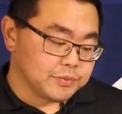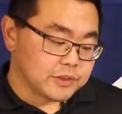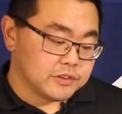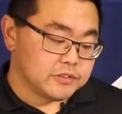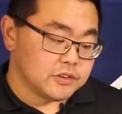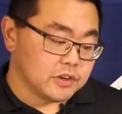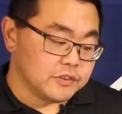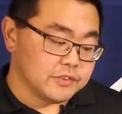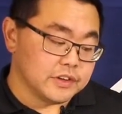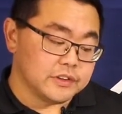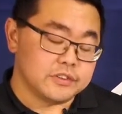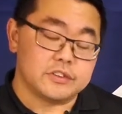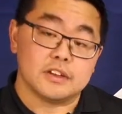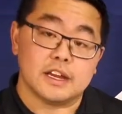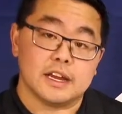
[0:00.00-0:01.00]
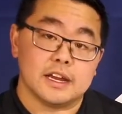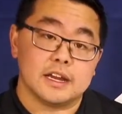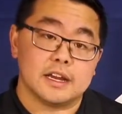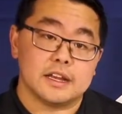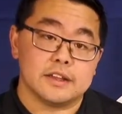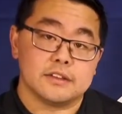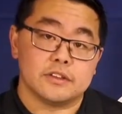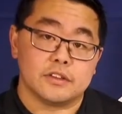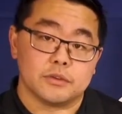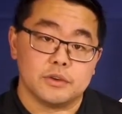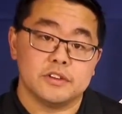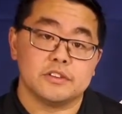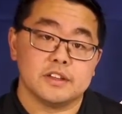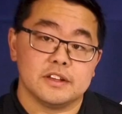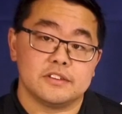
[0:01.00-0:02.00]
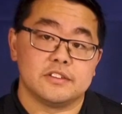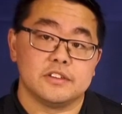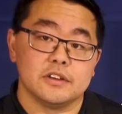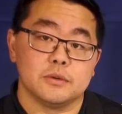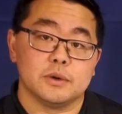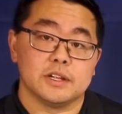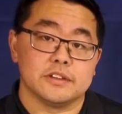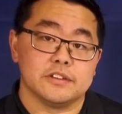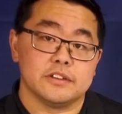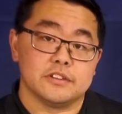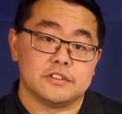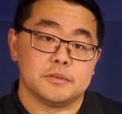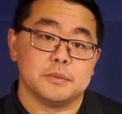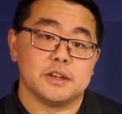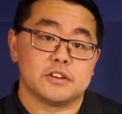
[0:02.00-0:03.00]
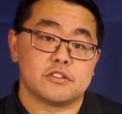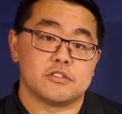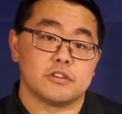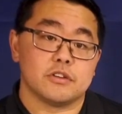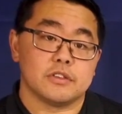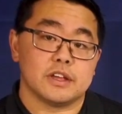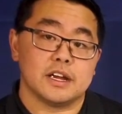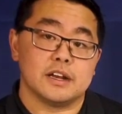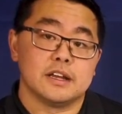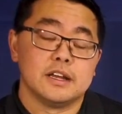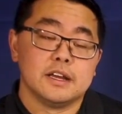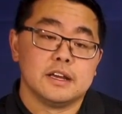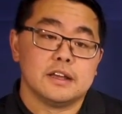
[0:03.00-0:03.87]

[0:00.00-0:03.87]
service. And the reason that it's seal welded is to make sure that